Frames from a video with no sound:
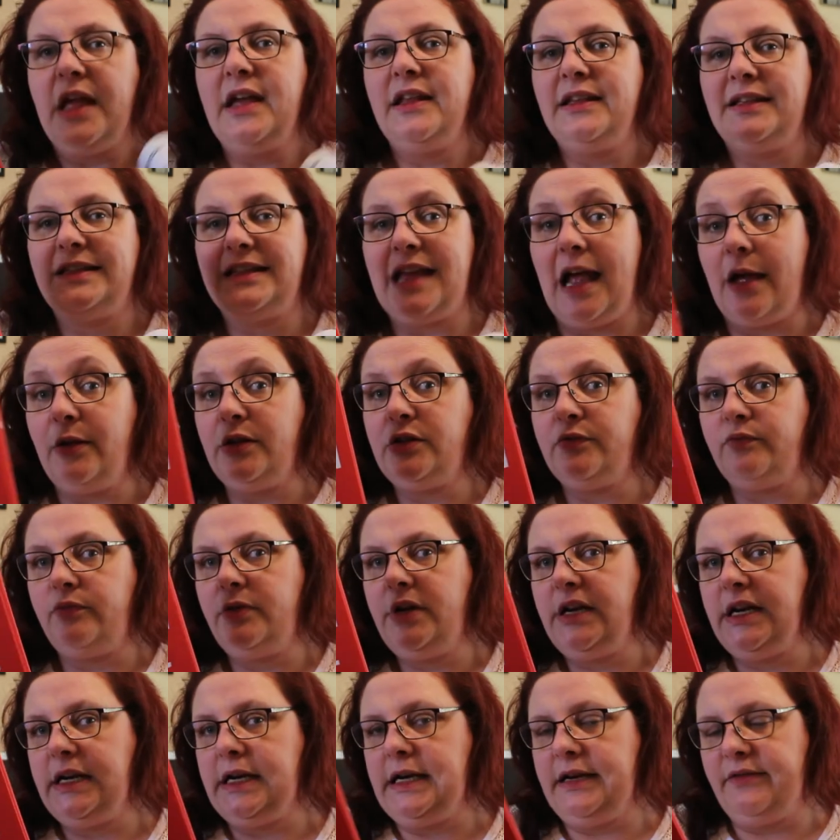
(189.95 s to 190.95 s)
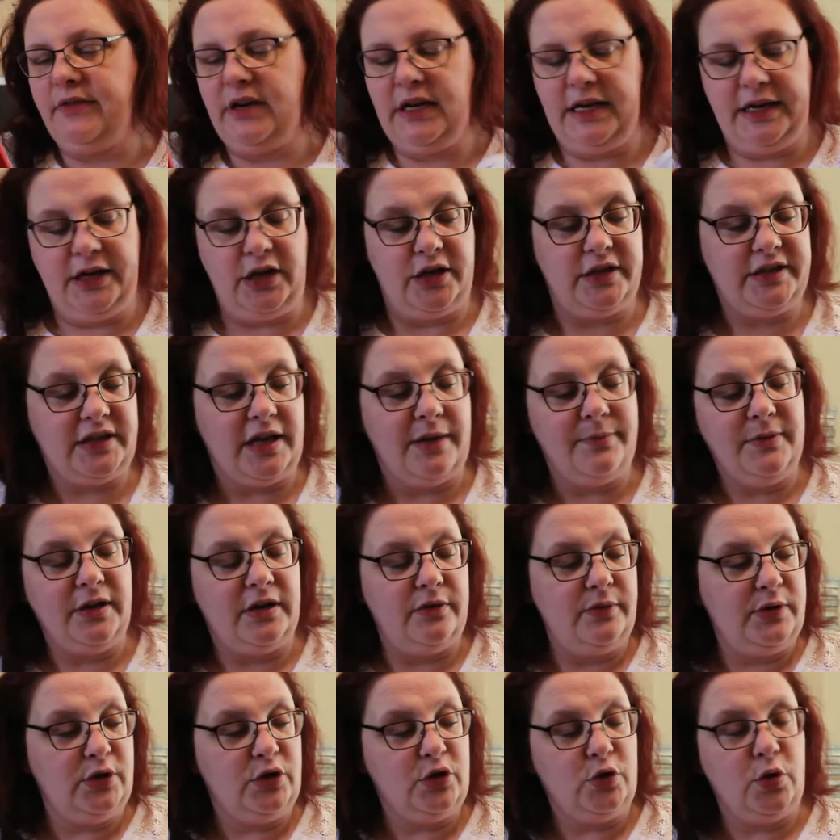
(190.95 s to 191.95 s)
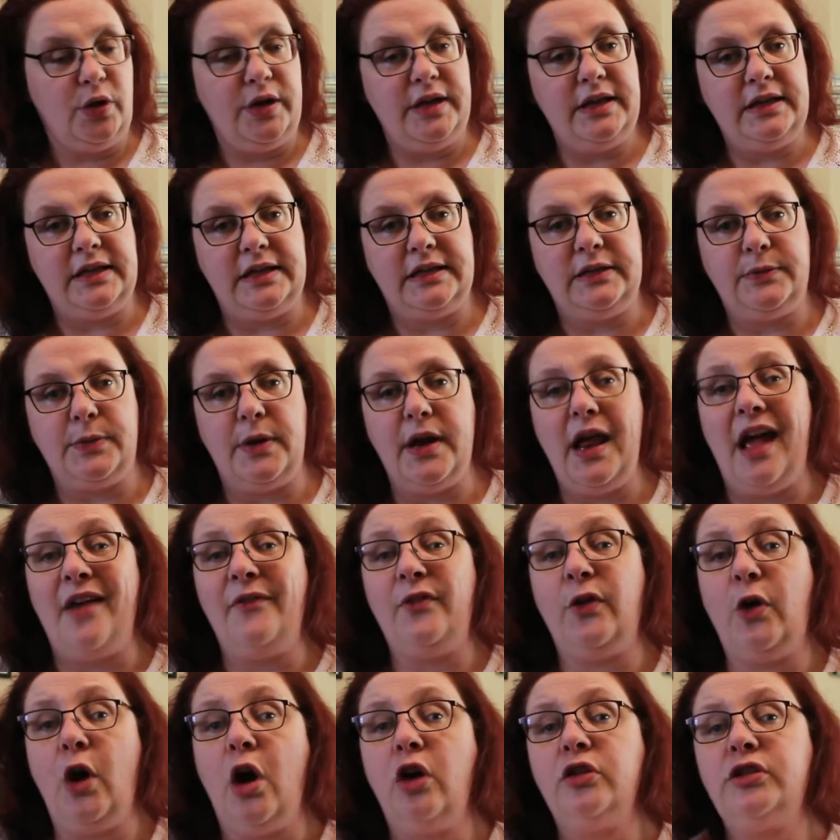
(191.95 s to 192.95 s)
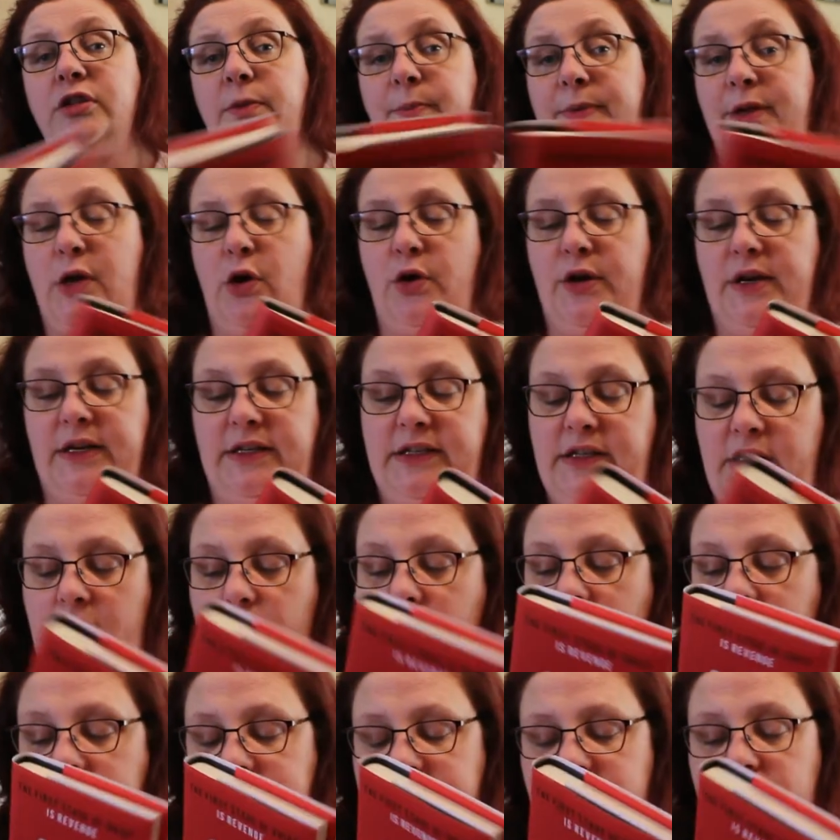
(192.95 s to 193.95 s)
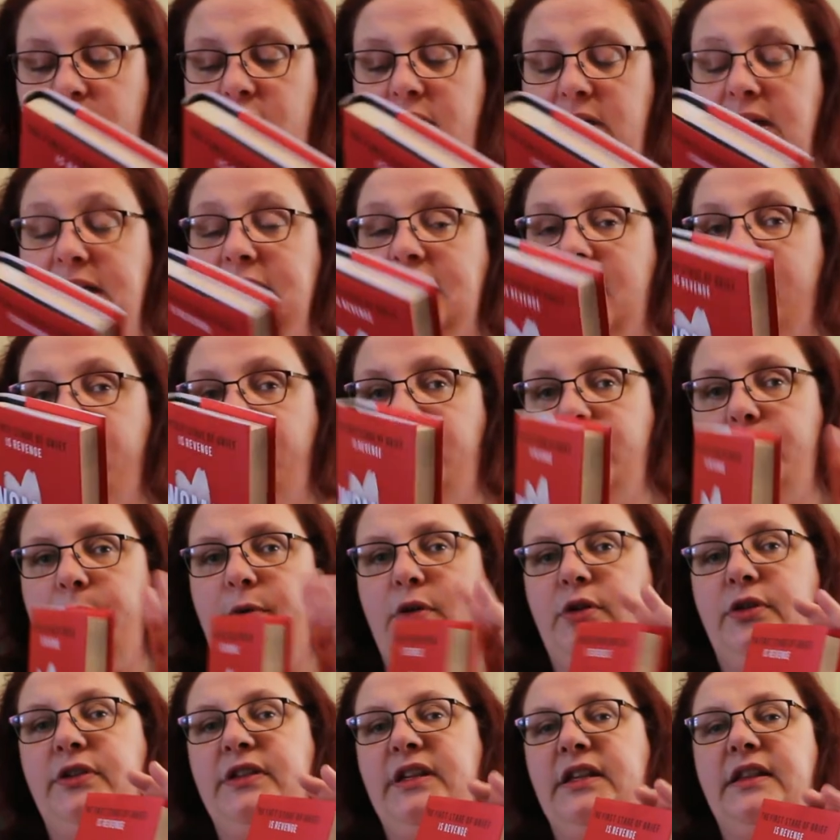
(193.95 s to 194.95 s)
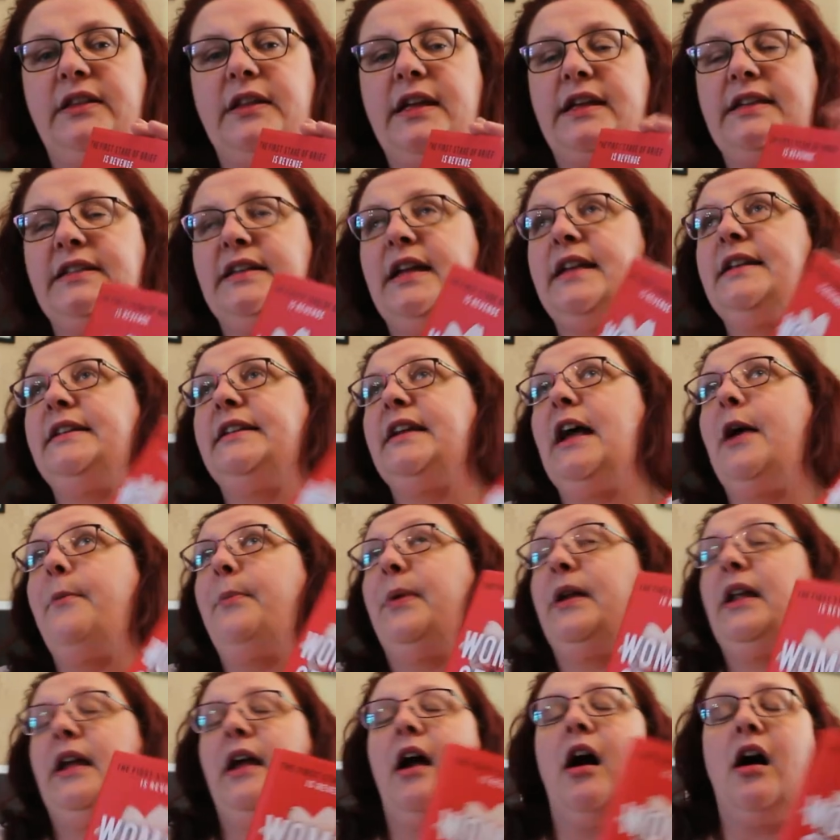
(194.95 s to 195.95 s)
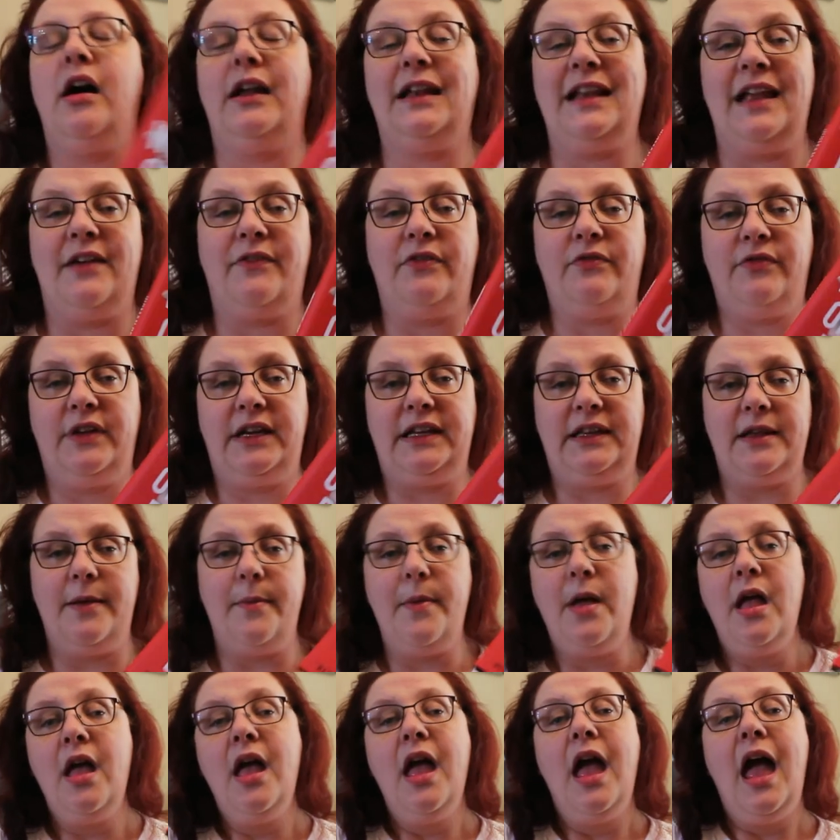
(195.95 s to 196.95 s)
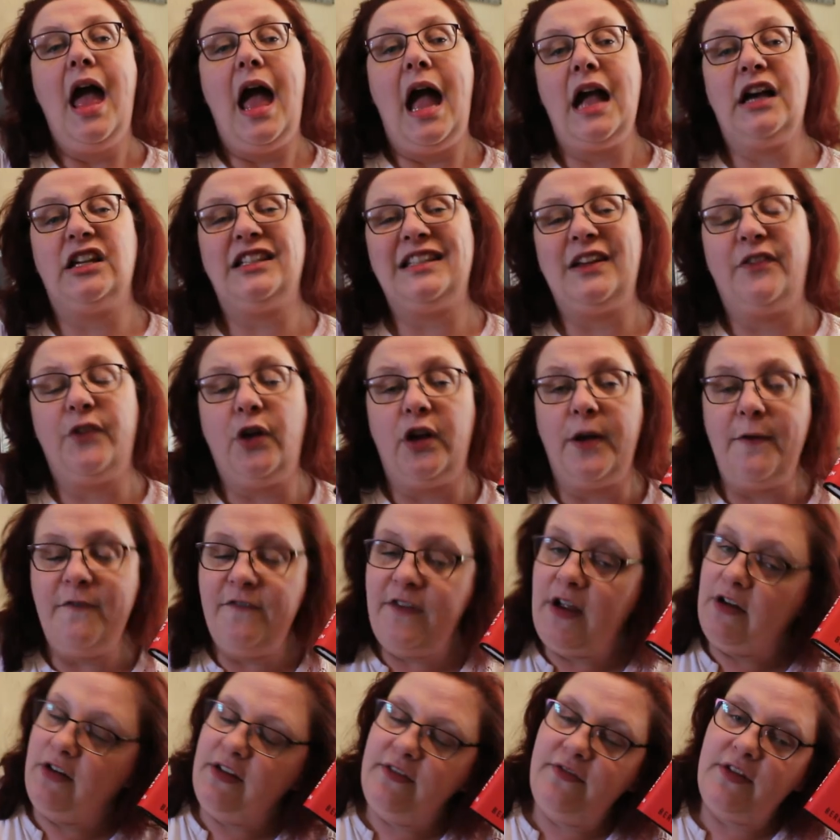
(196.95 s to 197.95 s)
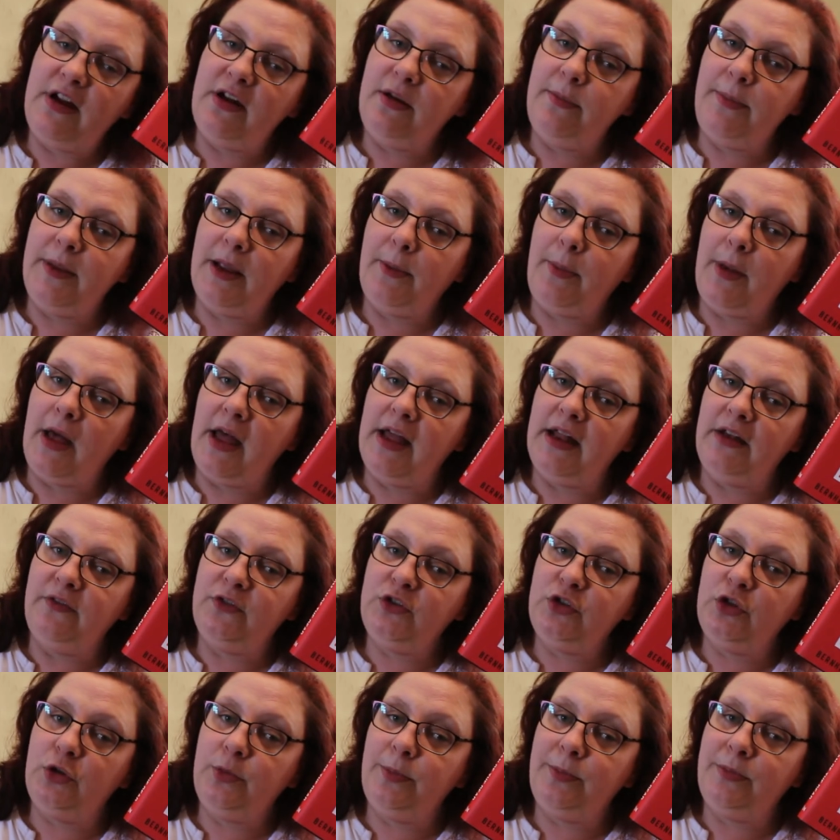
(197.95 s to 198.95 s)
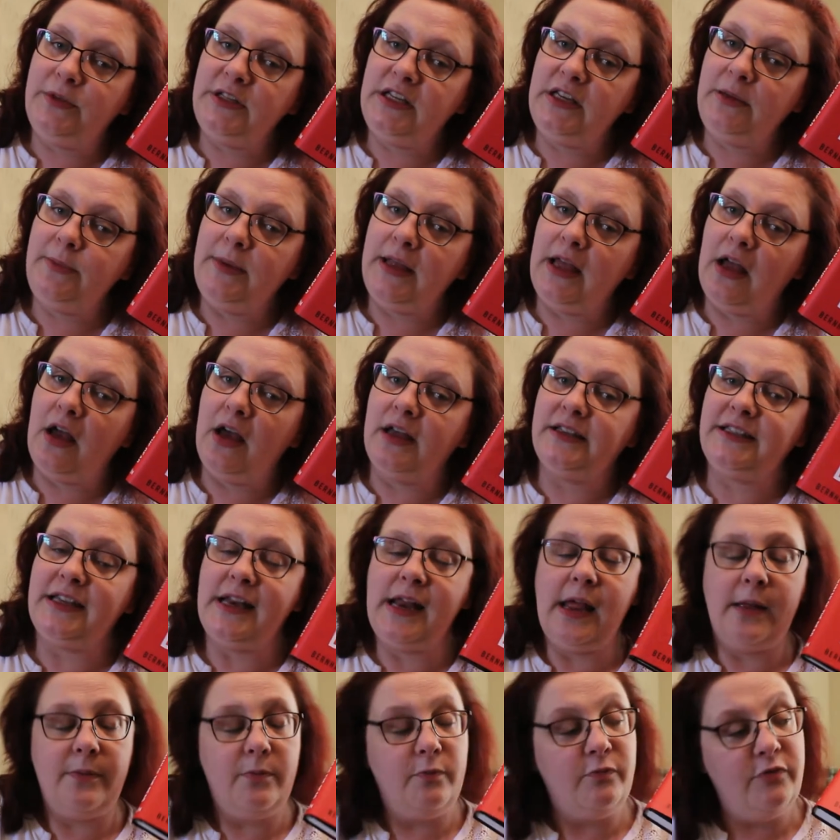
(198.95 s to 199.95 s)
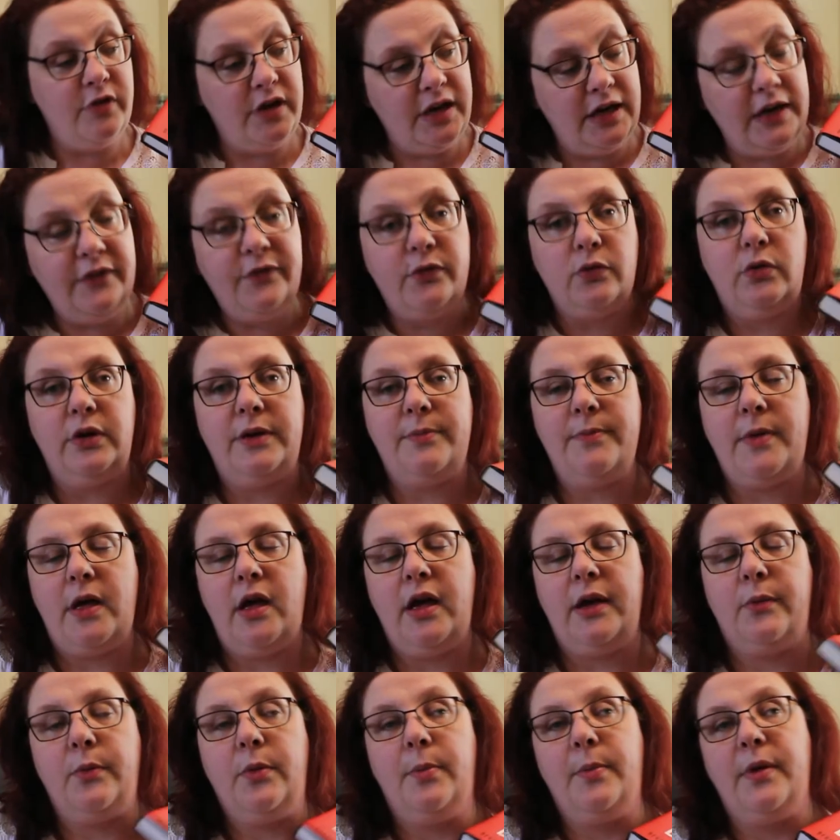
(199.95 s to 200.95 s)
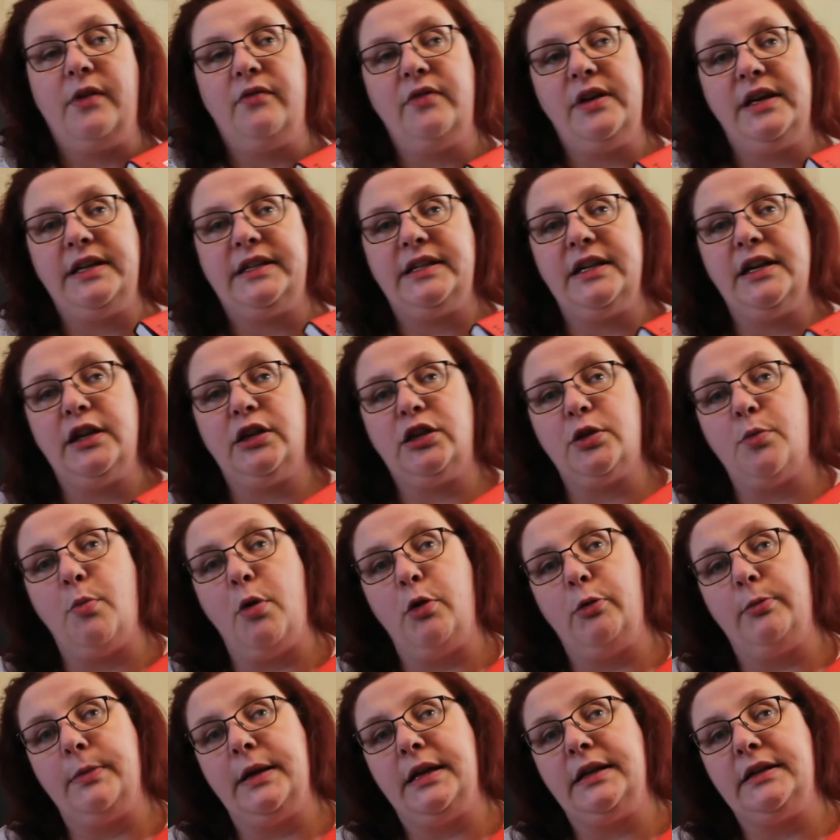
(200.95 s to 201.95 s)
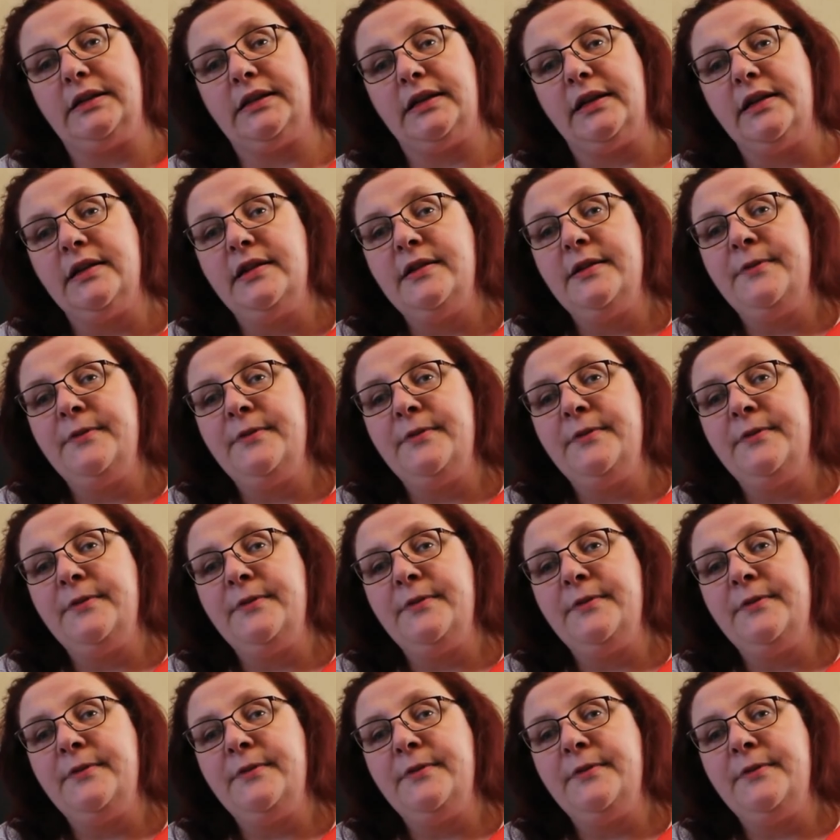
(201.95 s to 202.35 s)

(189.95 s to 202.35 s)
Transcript: Sounds really, really good. I'm going to enjoy this one. I've got to be honest though, I do love the books that they send out, but I hardly ever read them because I've got a very, very big pile of two TBRs and I'm really falling behind with my reading at the moment.